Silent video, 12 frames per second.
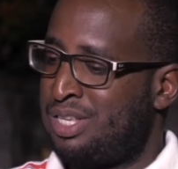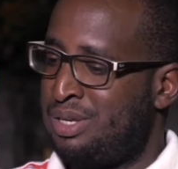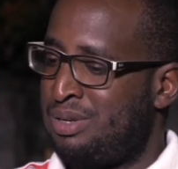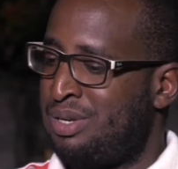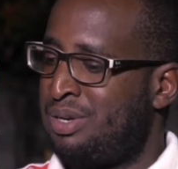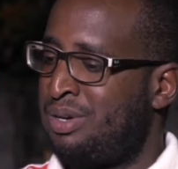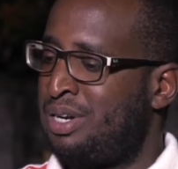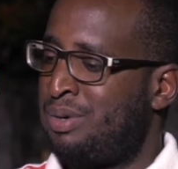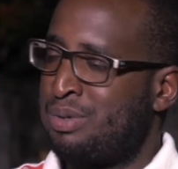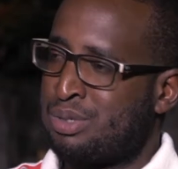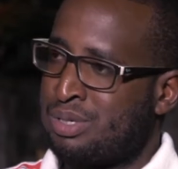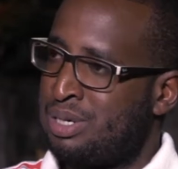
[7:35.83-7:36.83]
of the union,
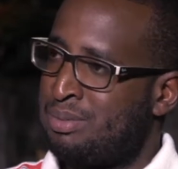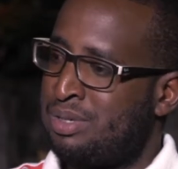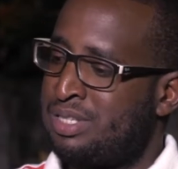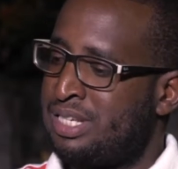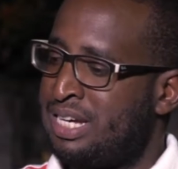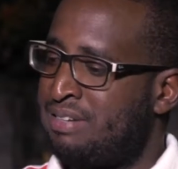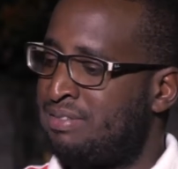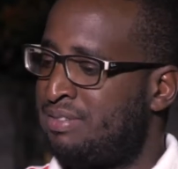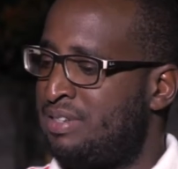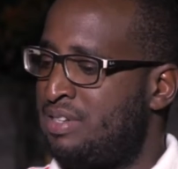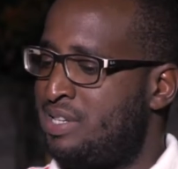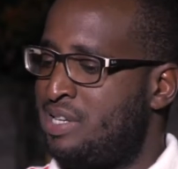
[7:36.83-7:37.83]
we were talking about stuff.
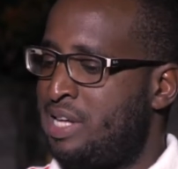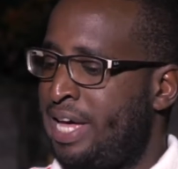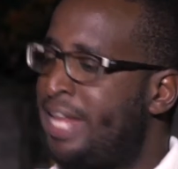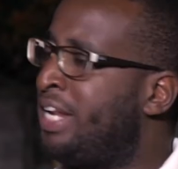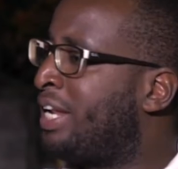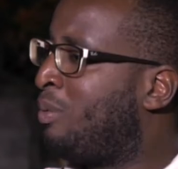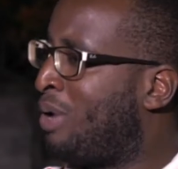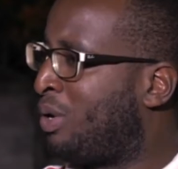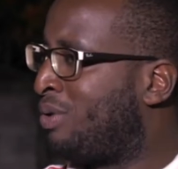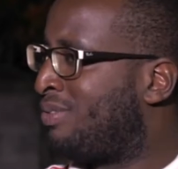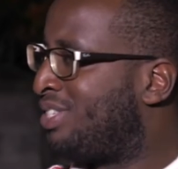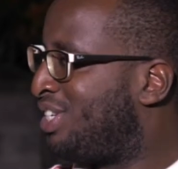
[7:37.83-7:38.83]
And one
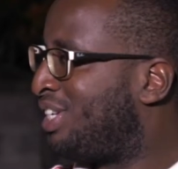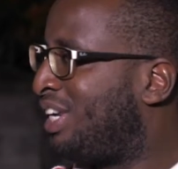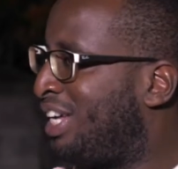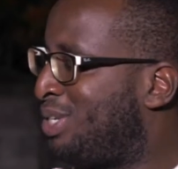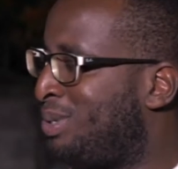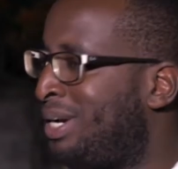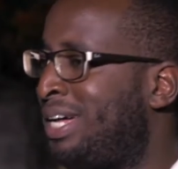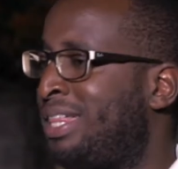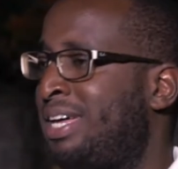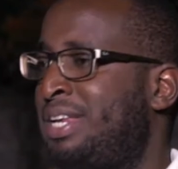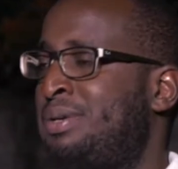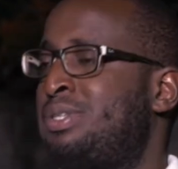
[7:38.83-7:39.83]
conversation led to
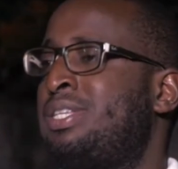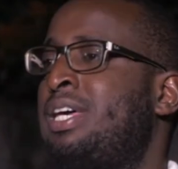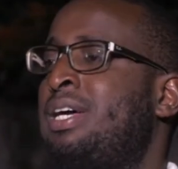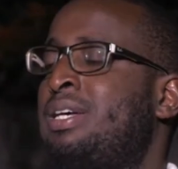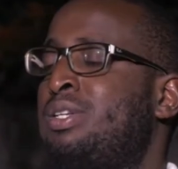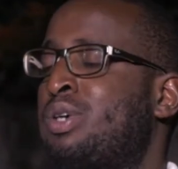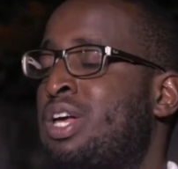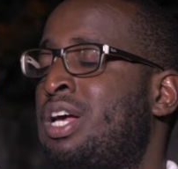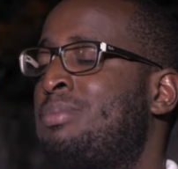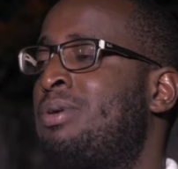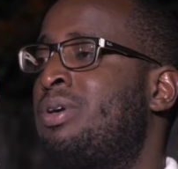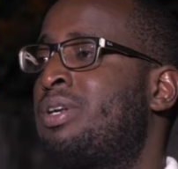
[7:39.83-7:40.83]
another, and he was talking
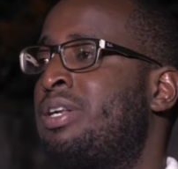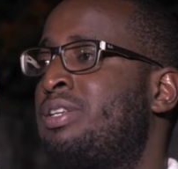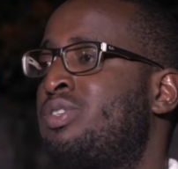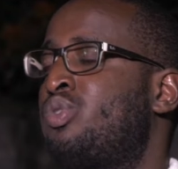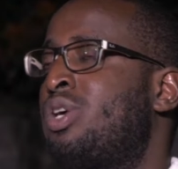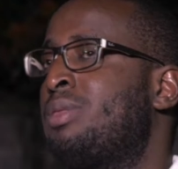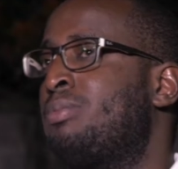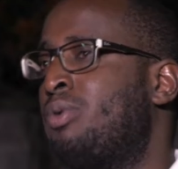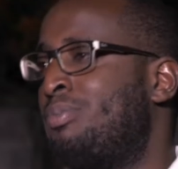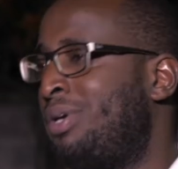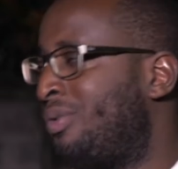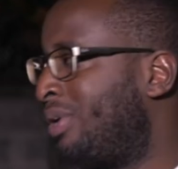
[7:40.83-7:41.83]
about
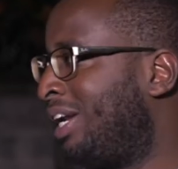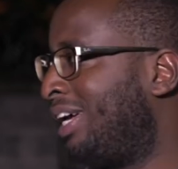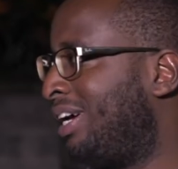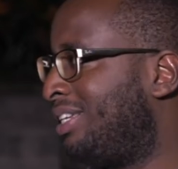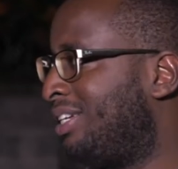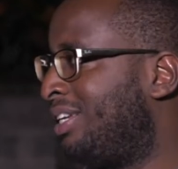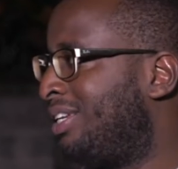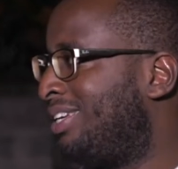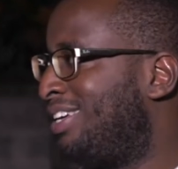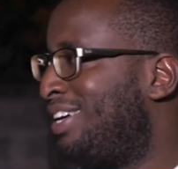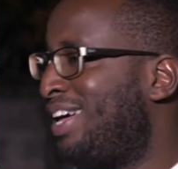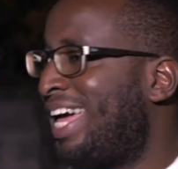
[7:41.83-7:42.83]
Strathmore being relegated.
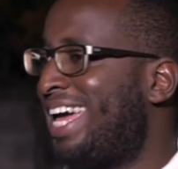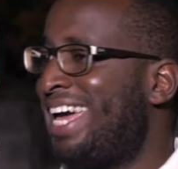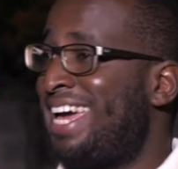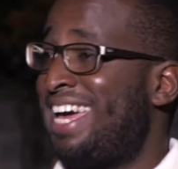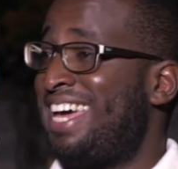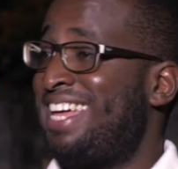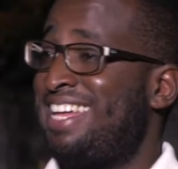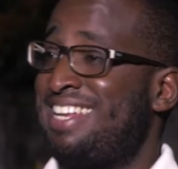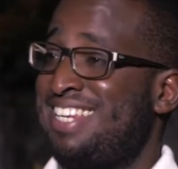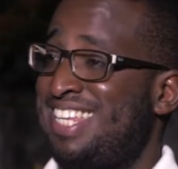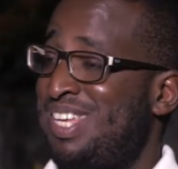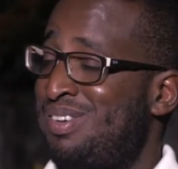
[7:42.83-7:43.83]

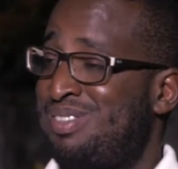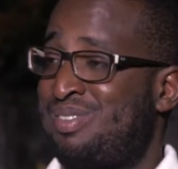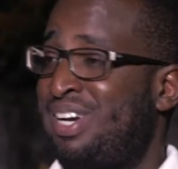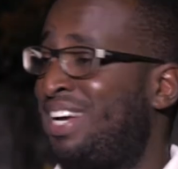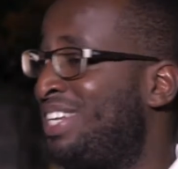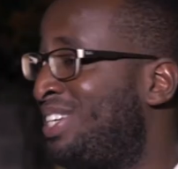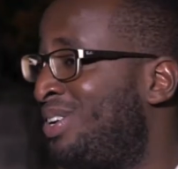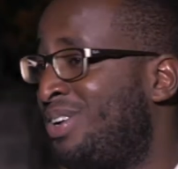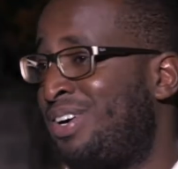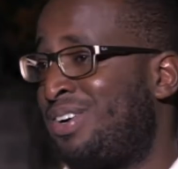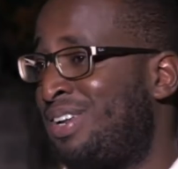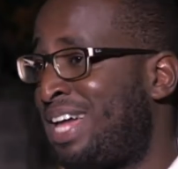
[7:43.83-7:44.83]
And he was very
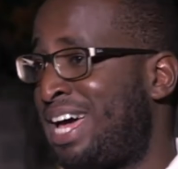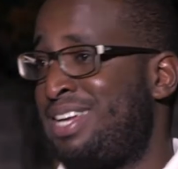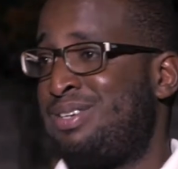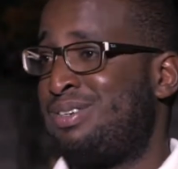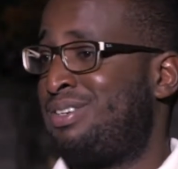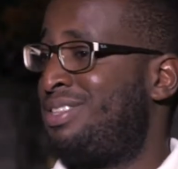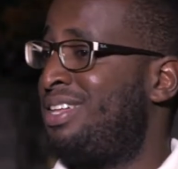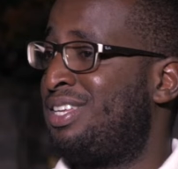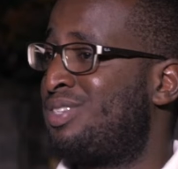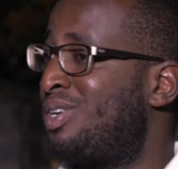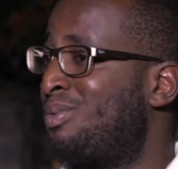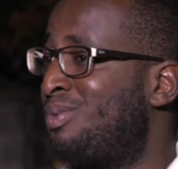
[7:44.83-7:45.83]
categorical. I don't think
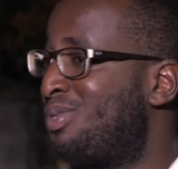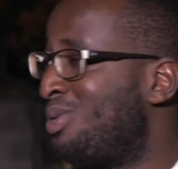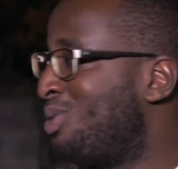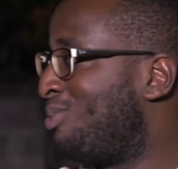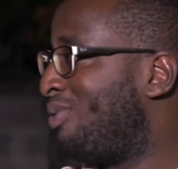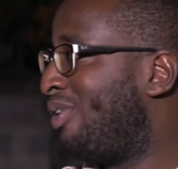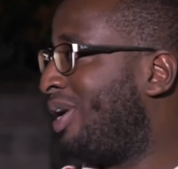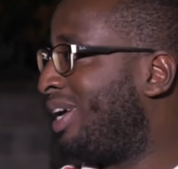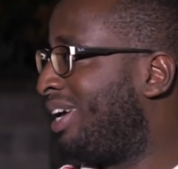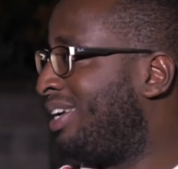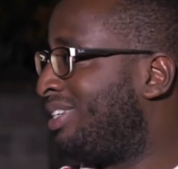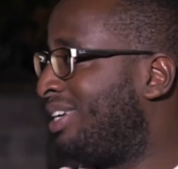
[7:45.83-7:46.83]
Strathmore is going to be
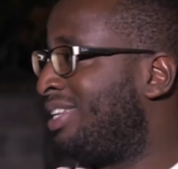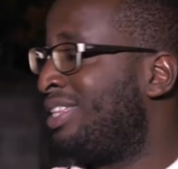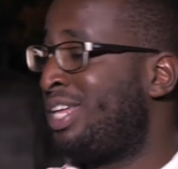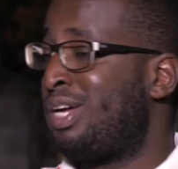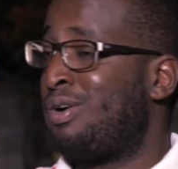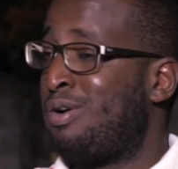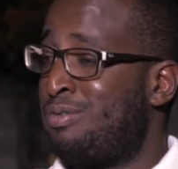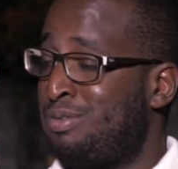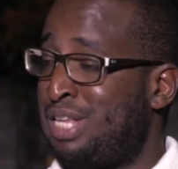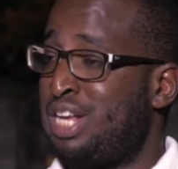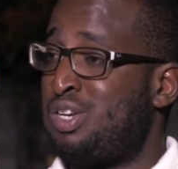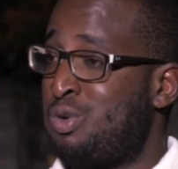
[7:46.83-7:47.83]
relegated. They
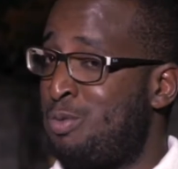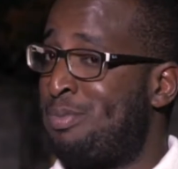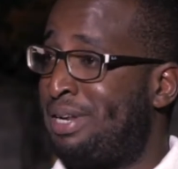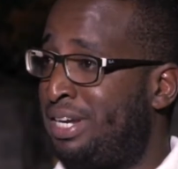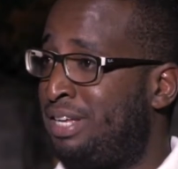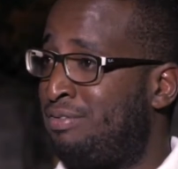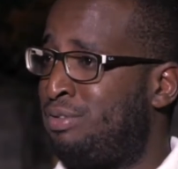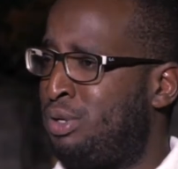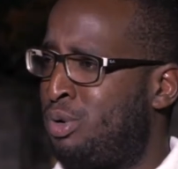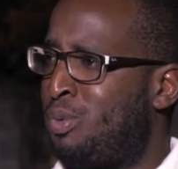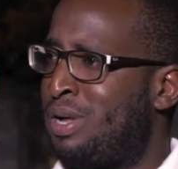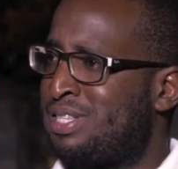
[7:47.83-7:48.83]
do believe,
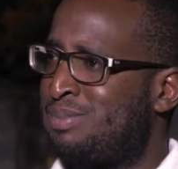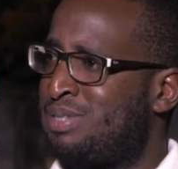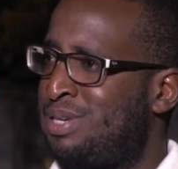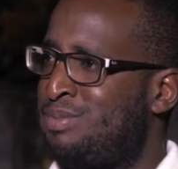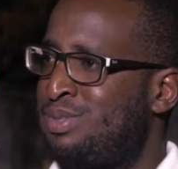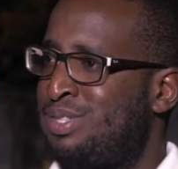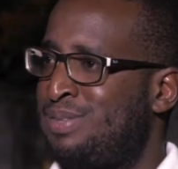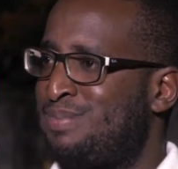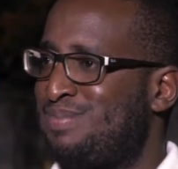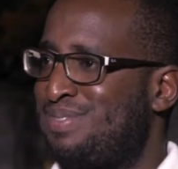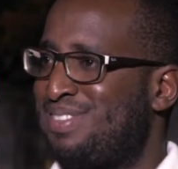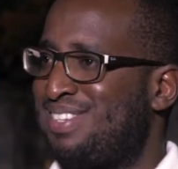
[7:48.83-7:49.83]
while some teams
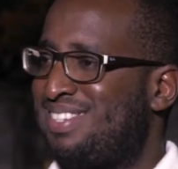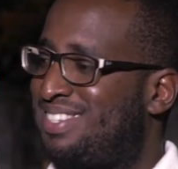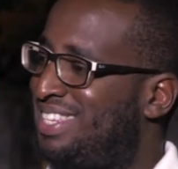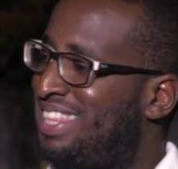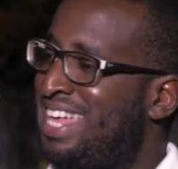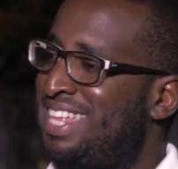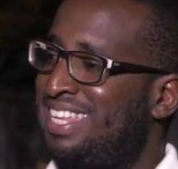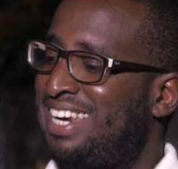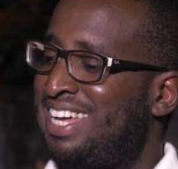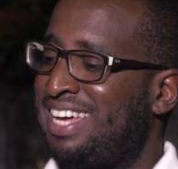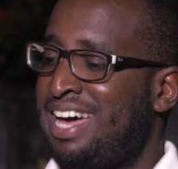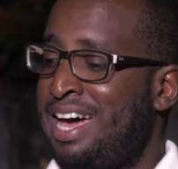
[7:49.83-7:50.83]
sit there and they're
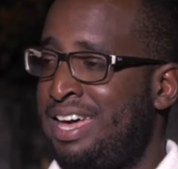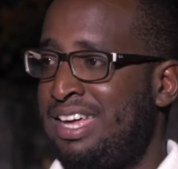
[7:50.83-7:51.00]
like,